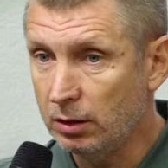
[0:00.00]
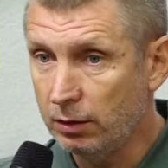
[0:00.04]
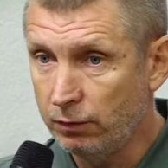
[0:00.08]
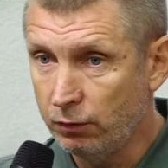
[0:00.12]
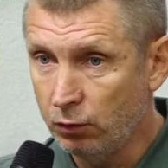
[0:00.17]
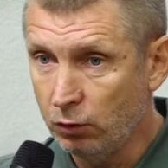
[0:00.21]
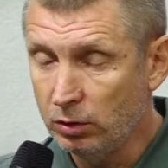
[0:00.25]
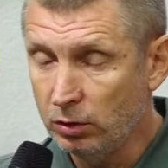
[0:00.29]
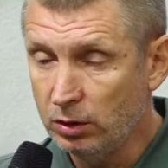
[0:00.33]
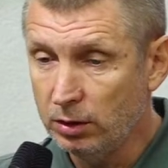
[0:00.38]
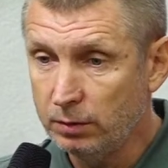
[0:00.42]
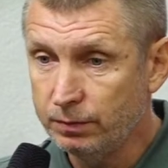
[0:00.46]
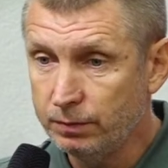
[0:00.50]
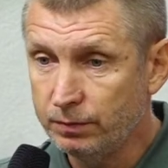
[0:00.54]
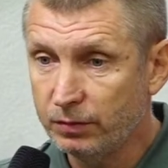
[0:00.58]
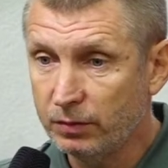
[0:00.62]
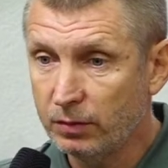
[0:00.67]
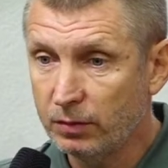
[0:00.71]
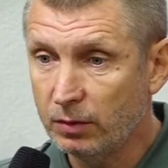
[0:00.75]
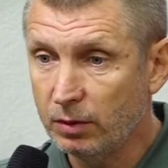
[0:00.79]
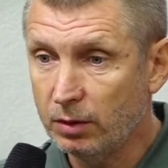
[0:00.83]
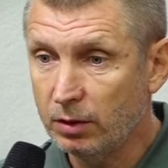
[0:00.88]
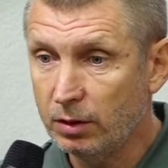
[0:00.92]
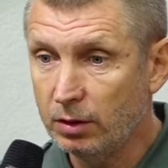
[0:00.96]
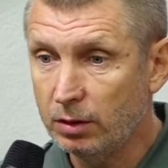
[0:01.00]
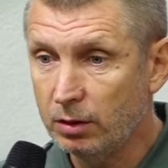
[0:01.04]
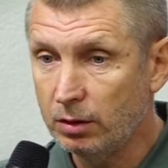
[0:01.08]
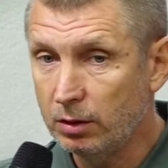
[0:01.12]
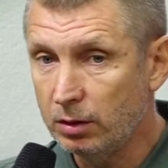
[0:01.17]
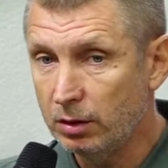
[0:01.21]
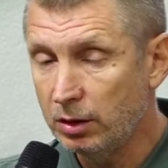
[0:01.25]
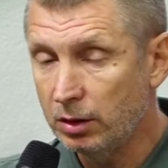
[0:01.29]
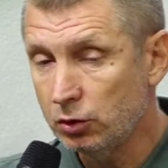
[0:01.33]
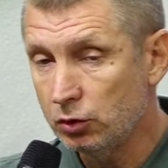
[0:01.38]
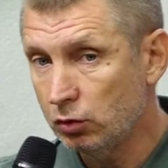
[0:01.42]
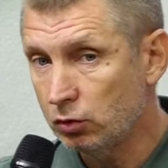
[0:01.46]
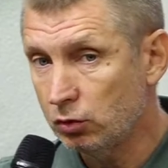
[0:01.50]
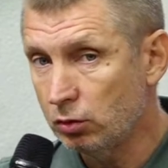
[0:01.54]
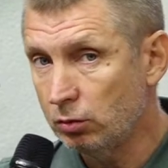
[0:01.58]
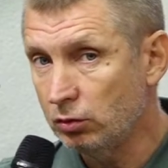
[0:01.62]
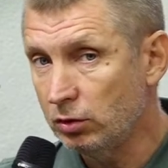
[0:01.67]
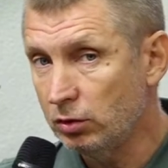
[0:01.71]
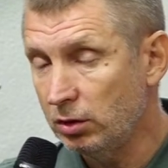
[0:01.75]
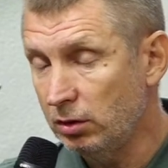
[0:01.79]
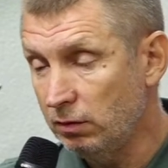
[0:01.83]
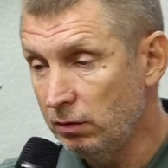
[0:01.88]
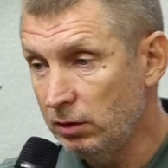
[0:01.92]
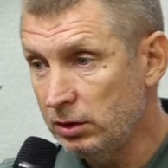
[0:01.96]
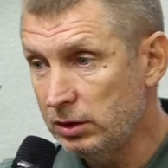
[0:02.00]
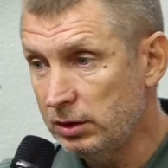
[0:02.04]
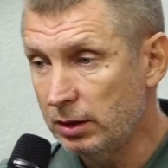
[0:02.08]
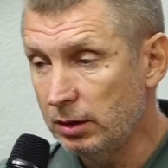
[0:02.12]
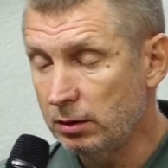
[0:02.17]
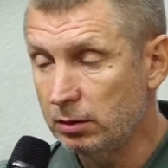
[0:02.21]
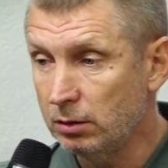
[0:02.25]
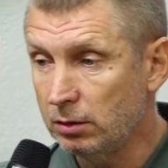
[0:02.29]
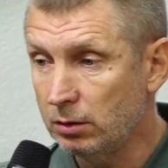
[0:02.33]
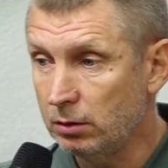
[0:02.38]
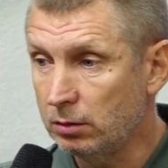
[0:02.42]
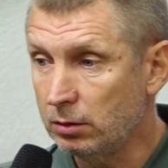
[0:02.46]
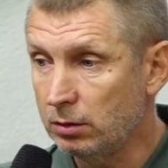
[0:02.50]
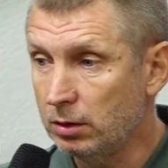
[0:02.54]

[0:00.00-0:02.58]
to address us. Uh, we have our telephones.